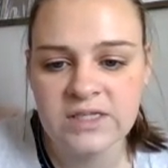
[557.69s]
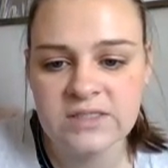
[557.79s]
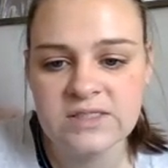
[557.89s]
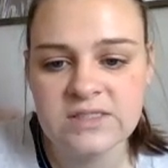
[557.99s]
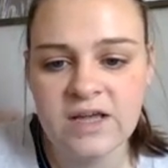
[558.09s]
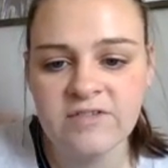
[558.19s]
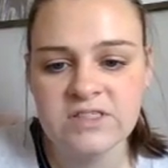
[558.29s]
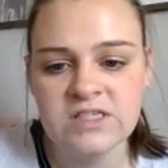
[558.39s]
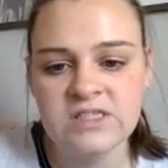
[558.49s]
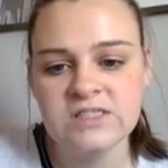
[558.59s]
in
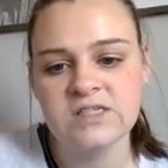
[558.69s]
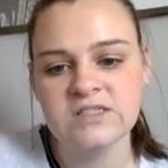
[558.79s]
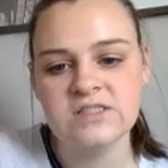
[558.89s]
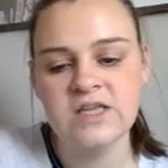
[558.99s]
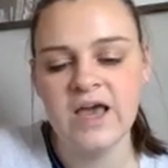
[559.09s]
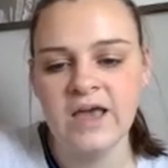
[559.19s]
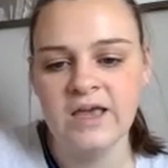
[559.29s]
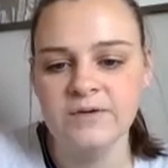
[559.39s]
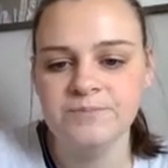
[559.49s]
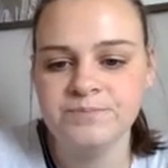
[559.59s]
1768.